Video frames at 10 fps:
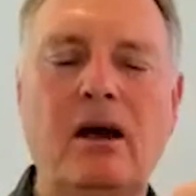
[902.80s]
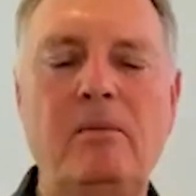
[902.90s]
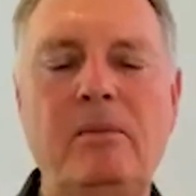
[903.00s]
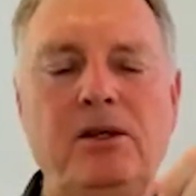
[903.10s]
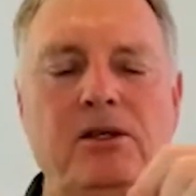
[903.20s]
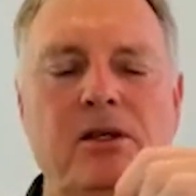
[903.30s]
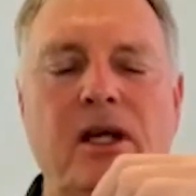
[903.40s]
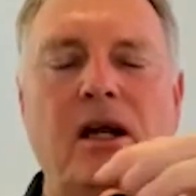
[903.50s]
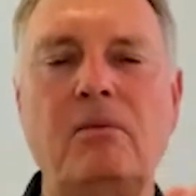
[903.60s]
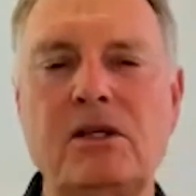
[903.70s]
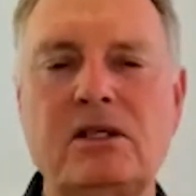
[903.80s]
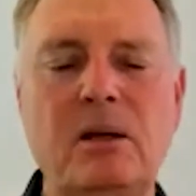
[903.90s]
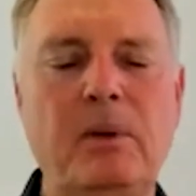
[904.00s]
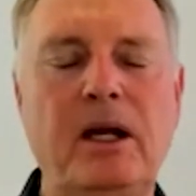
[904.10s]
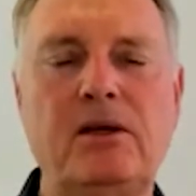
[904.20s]
I mentioned that I would
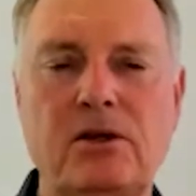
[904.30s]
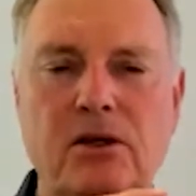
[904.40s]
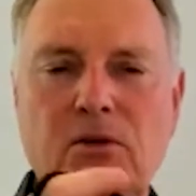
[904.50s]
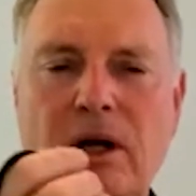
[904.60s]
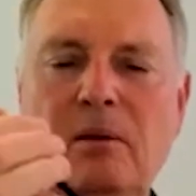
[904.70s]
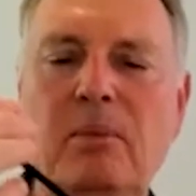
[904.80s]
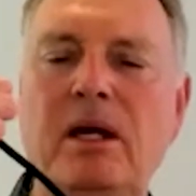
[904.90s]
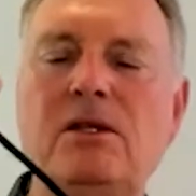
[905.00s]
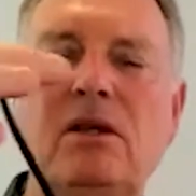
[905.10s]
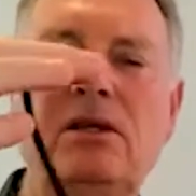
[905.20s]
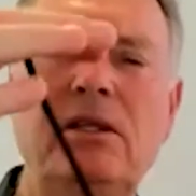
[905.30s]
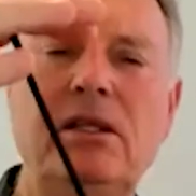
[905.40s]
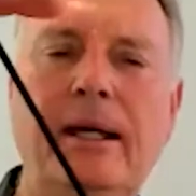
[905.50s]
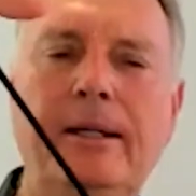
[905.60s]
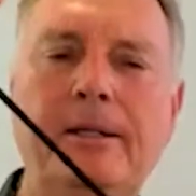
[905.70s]
slip an extra 20 beads onto
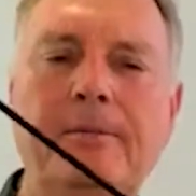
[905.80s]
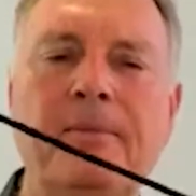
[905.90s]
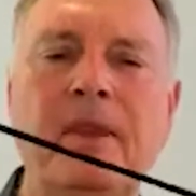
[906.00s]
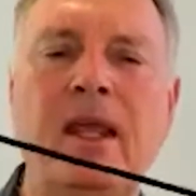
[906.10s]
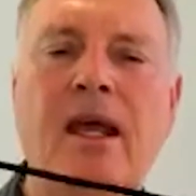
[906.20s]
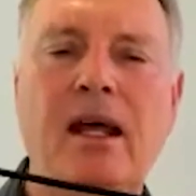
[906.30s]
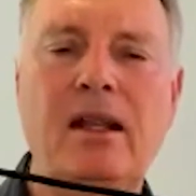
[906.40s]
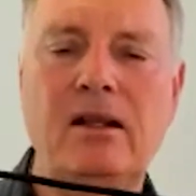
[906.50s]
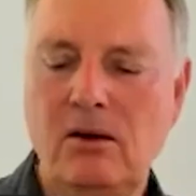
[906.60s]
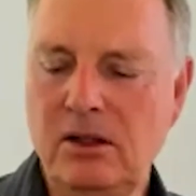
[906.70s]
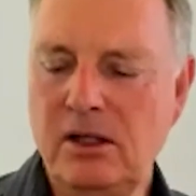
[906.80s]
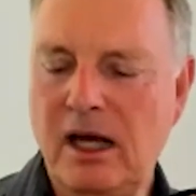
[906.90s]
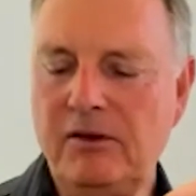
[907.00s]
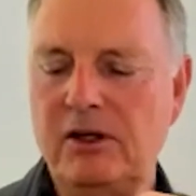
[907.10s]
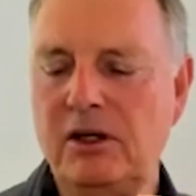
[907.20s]
the end, and then all you
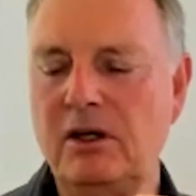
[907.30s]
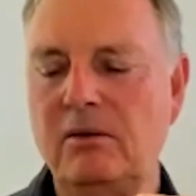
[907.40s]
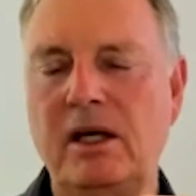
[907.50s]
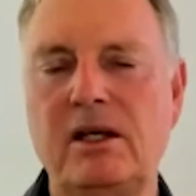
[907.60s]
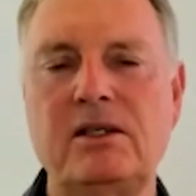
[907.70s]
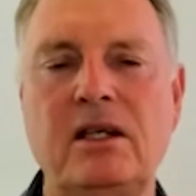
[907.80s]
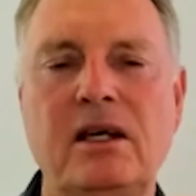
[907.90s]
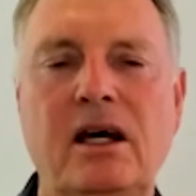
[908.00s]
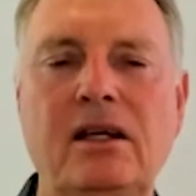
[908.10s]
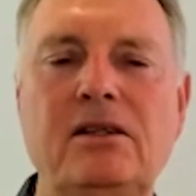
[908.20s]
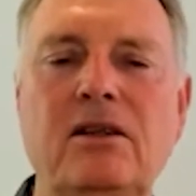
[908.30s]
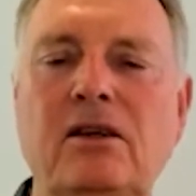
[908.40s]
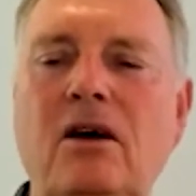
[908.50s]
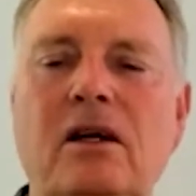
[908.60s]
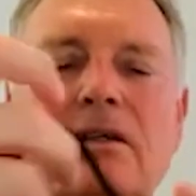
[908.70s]
have to do is undo
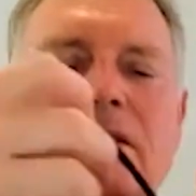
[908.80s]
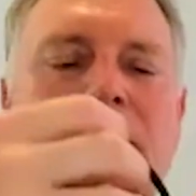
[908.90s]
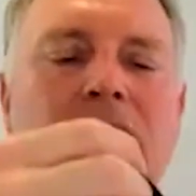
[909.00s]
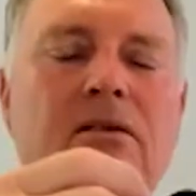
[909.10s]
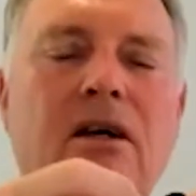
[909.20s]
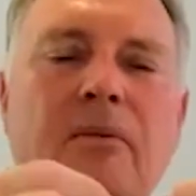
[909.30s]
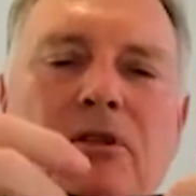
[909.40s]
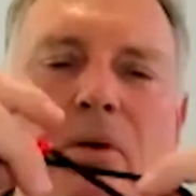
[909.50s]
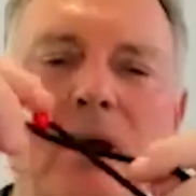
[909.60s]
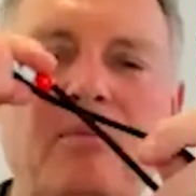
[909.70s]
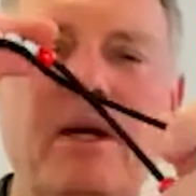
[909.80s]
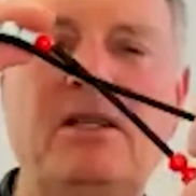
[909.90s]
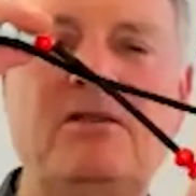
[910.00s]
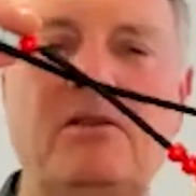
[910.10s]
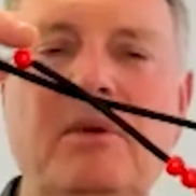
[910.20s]
the knot, grab 20
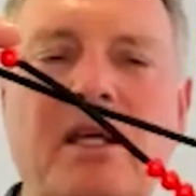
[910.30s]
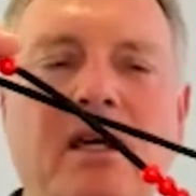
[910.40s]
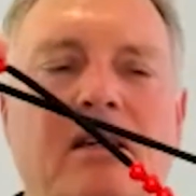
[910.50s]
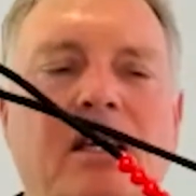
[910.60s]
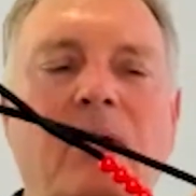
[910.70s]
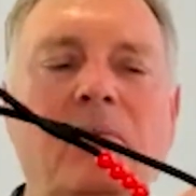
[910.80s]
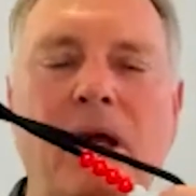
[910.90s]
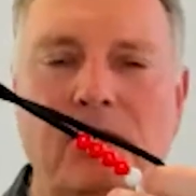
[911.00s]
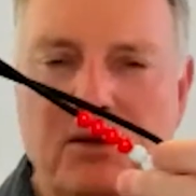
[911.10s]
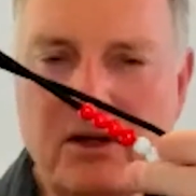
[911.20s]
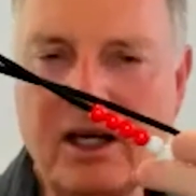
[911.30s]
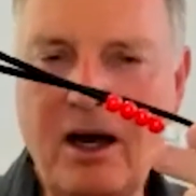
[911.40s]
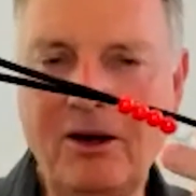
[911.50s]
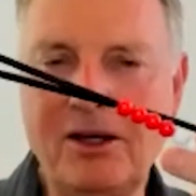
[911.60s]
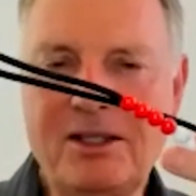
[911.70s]
beads from here. Now make sure they
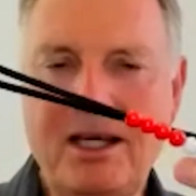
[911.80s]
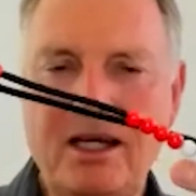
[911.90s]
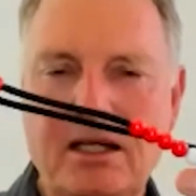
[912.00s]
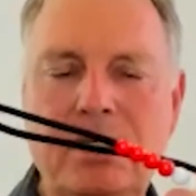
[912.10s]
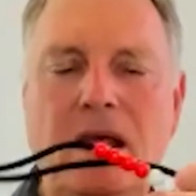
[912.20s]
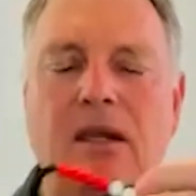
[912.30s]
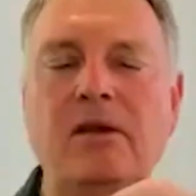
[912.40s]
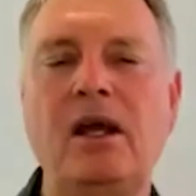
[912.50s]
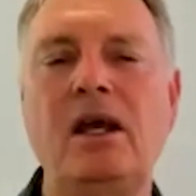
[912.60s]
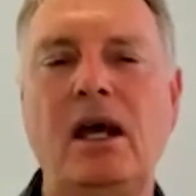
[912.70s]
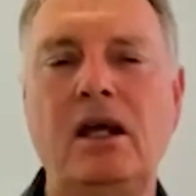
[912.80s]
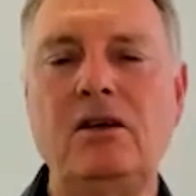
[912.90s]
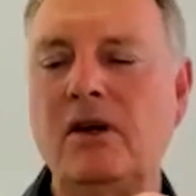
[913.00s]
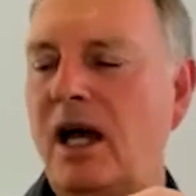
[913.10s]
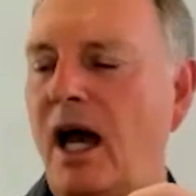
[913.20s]
go on in 10 and 10, and
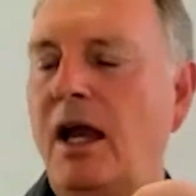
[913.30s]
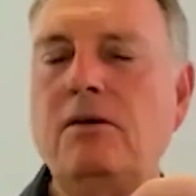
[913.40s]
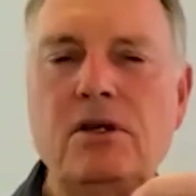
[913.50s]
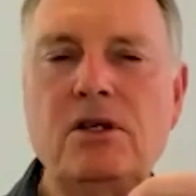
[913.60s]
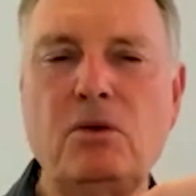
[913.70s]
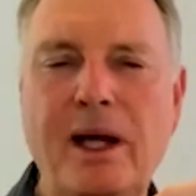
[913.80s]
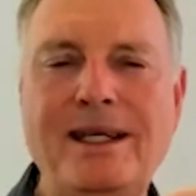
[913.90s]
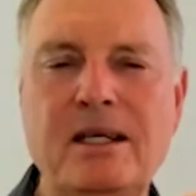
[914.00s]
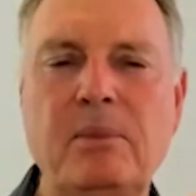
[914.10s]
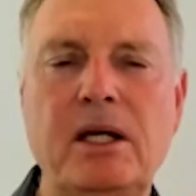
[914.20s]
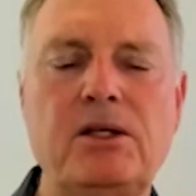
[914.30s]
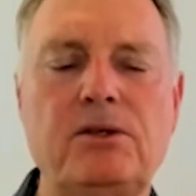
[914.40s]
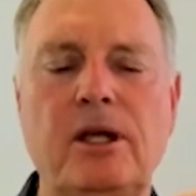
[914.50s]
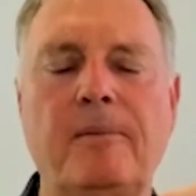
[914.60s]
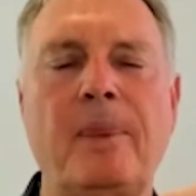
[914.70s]
you've got 120 bead
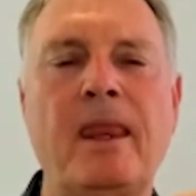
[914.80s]
string.